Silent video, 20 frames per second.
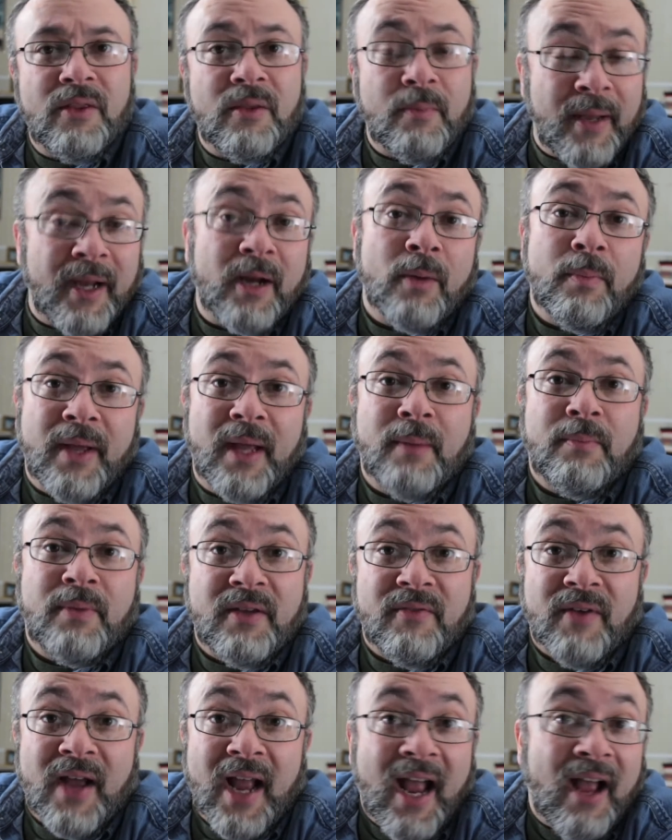The bigger pet
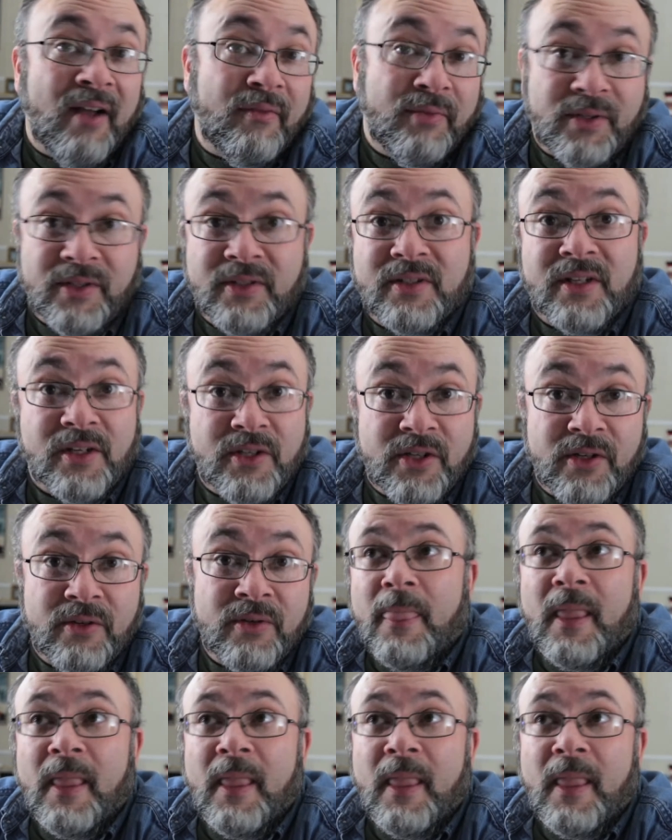peeve I have with this issue